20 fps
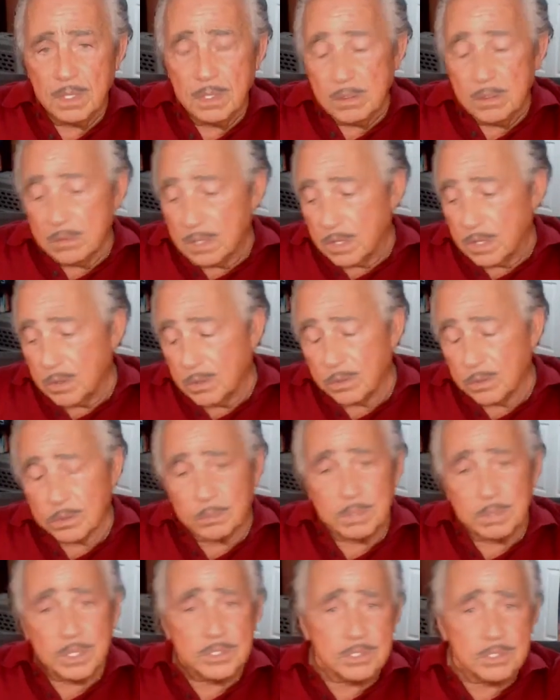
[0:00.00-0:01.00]
Well, it all
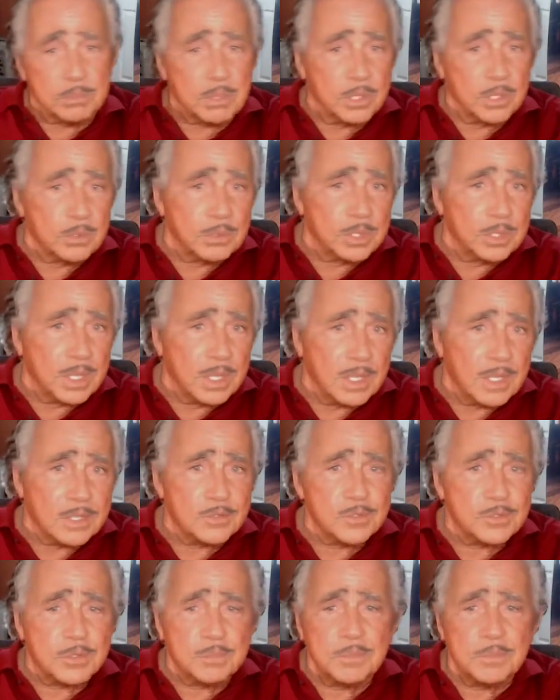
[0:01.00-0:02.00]
depends upon who you
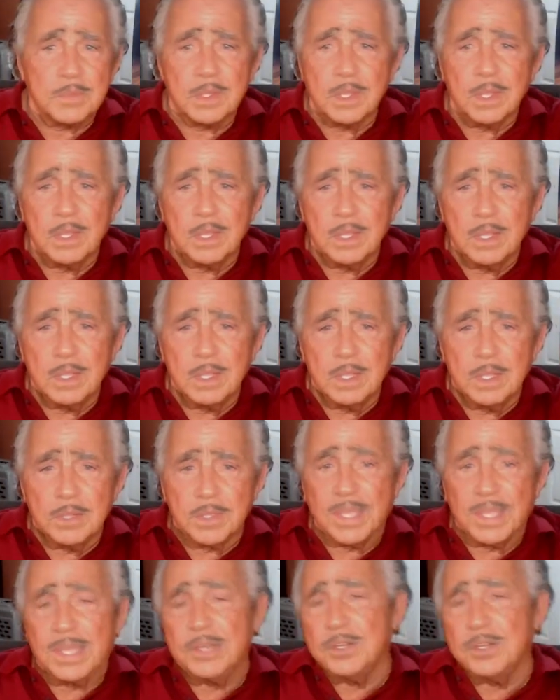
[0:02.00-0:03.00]
ask.
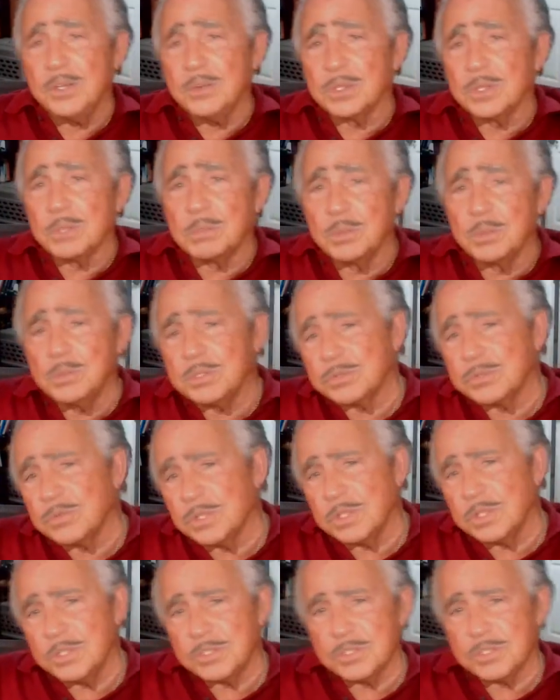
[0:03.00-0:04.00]
The Hindu and the Buddhist
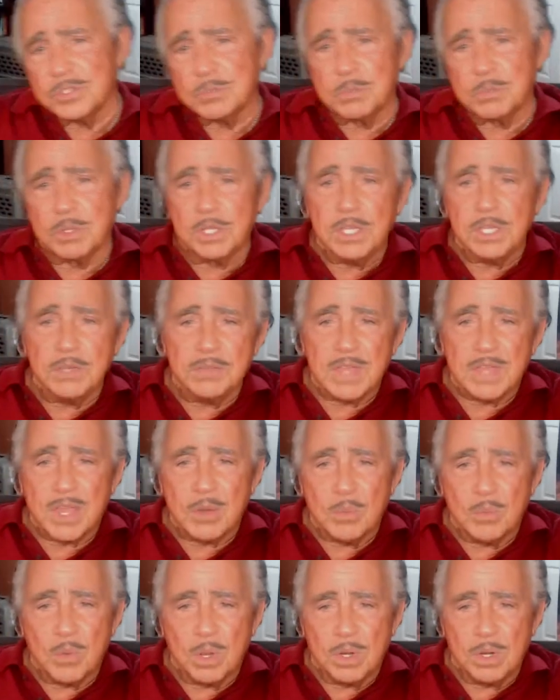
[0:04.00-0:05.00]
religions believe that
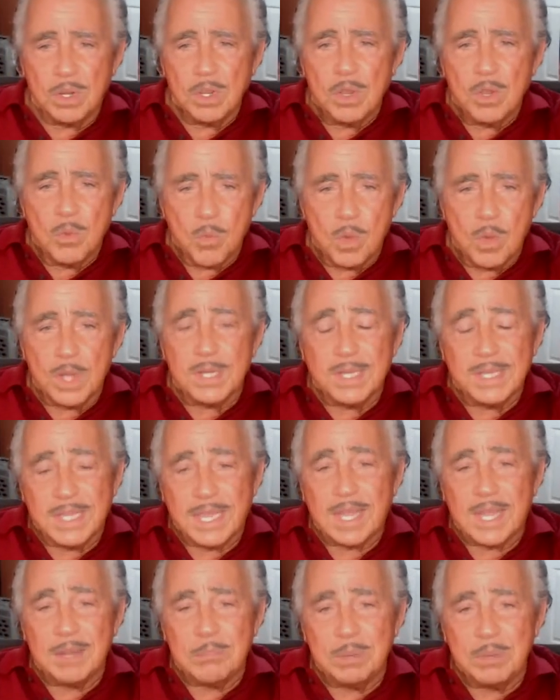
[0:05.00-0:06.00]
one
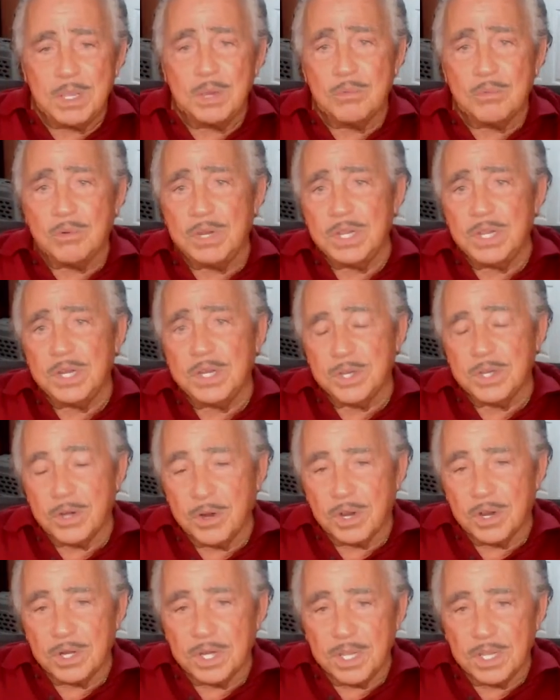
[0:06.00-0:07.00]
can be
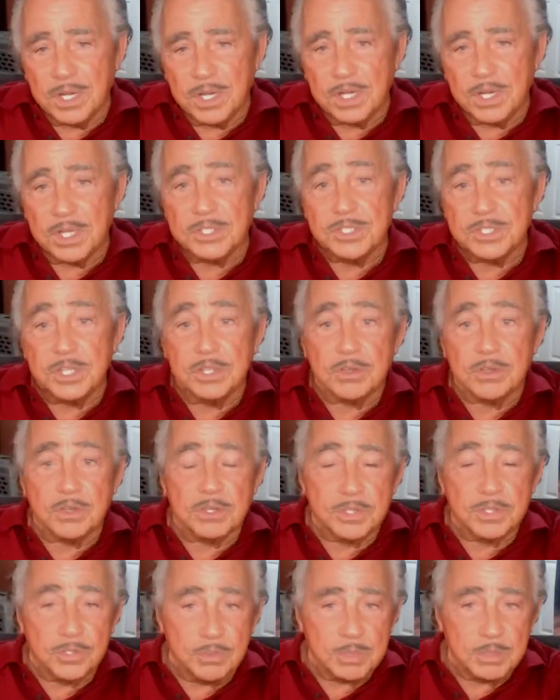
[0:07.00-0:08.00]
reincarnated as either
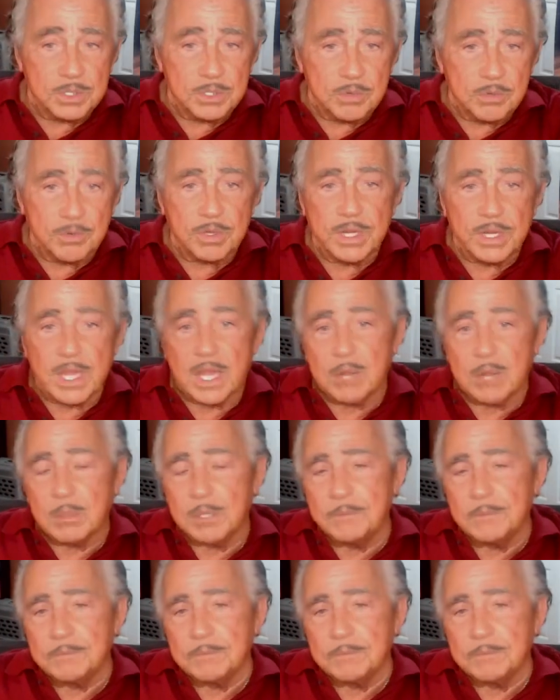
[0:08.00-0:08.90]
a human or an animal.